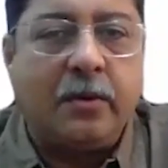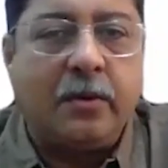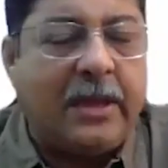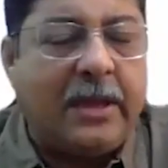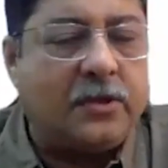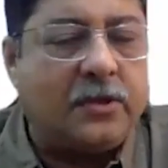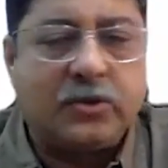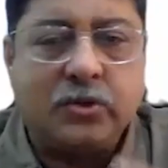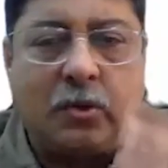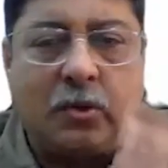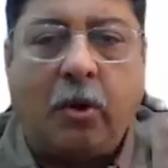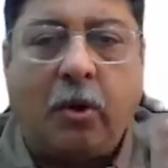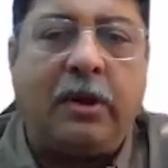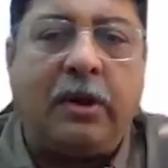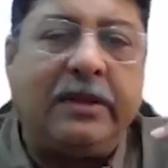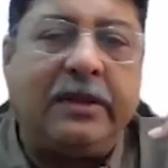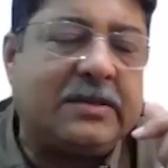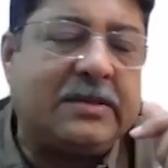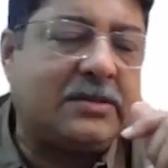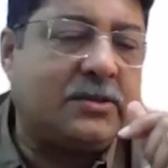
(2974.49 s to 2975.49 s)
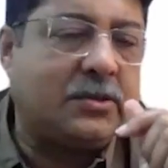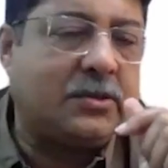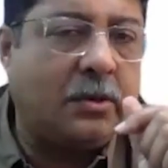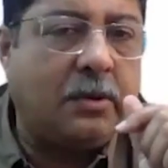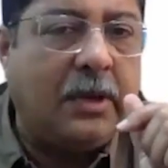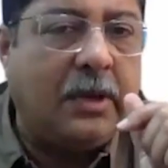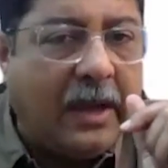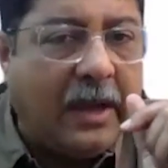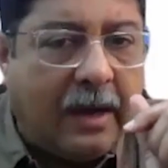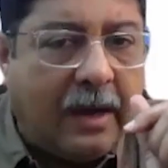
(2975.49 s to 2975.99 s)
Okay, so all this.
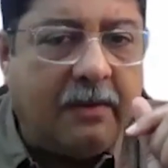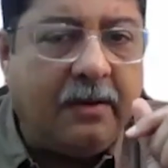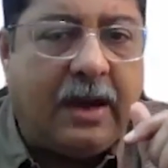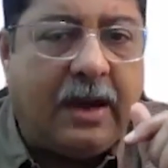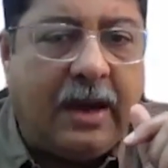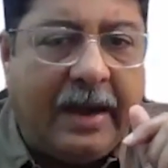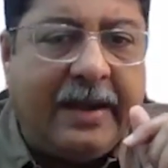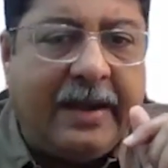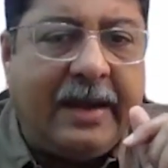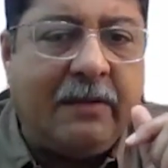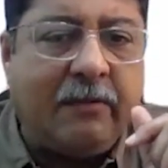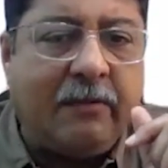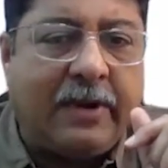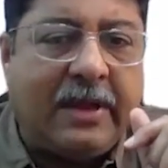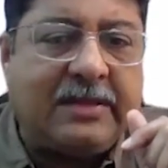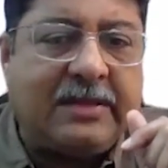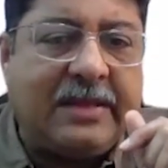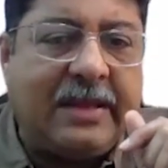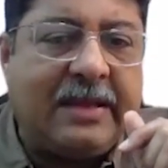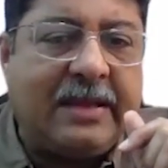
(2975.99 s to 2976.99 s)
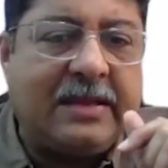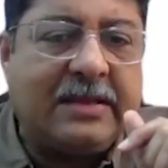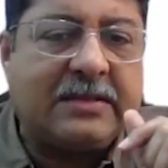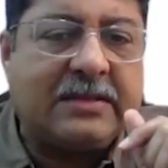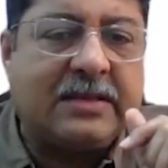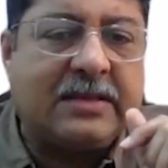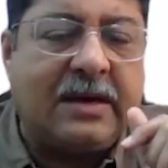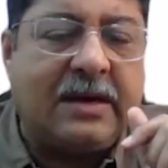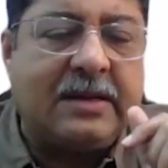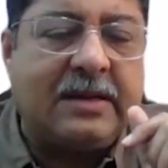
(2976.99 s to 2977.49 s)
So ideally, what I think
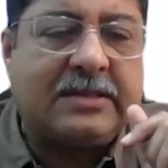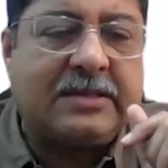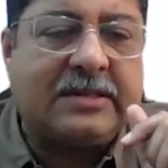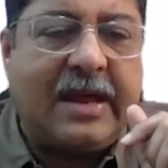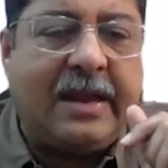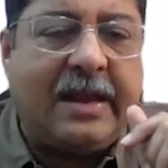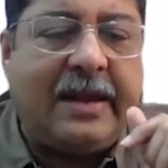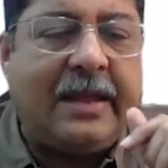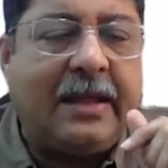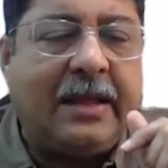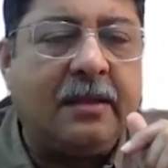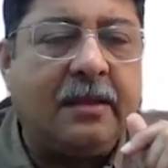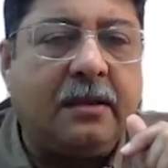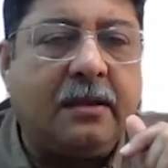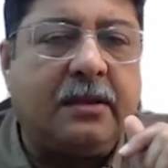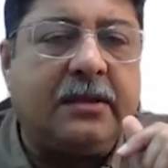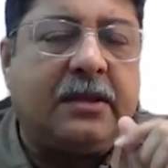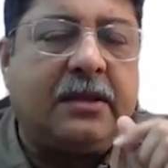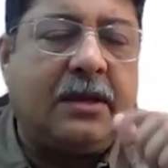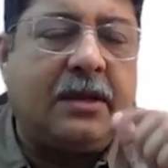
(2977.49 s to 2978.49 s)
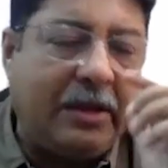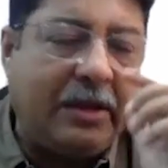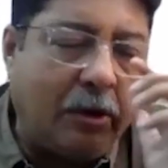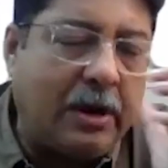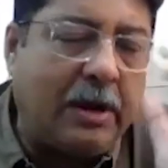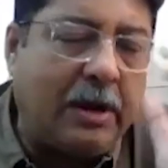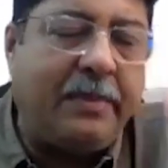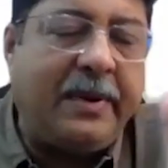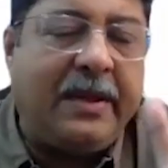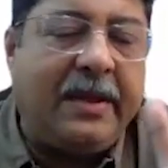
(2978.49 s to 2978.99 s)
is understanding
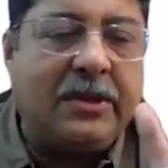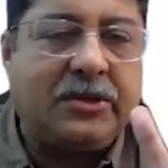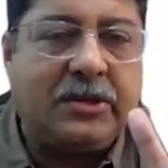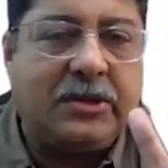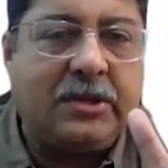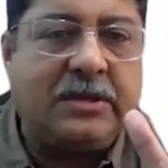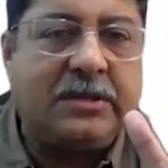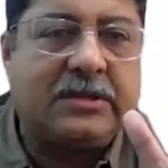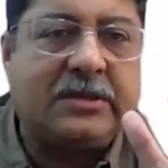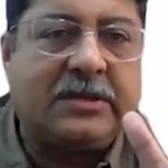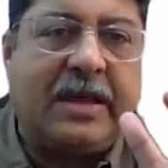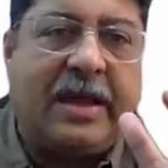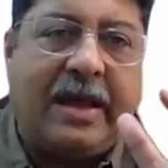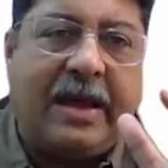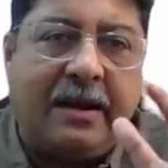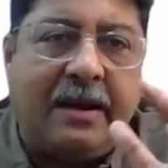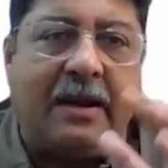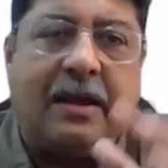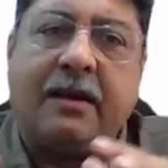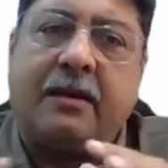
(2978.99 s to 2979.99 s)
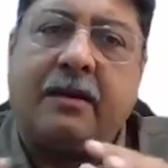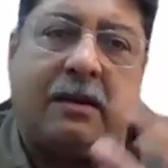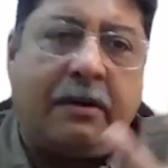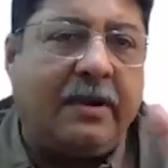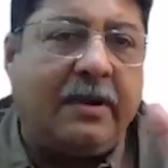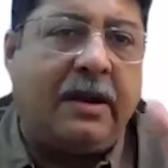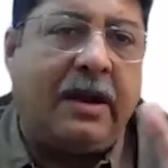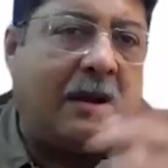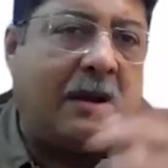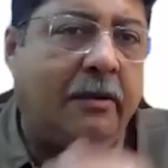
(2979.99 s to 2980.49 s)
your applications and
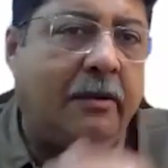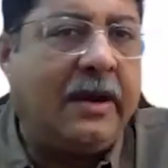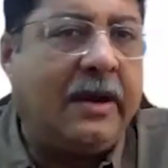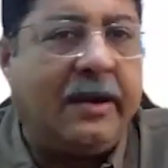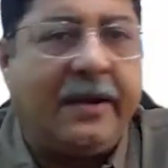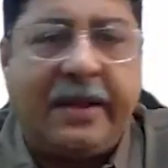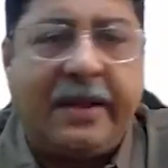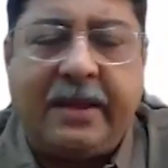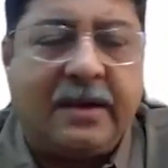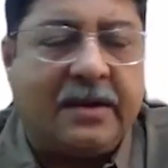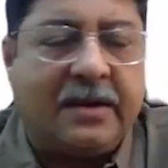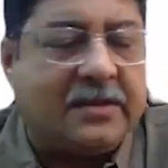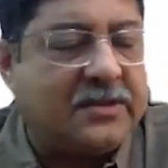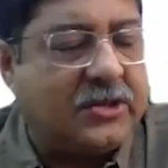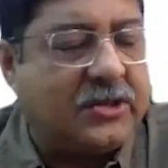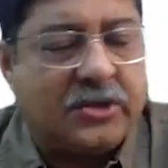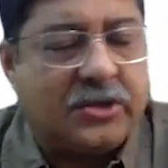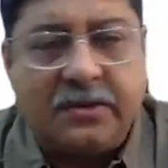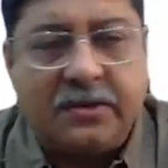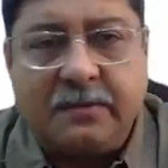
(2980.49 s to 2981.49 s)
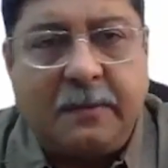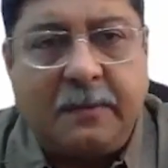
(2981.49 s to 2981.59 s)
accordingly taking a decision.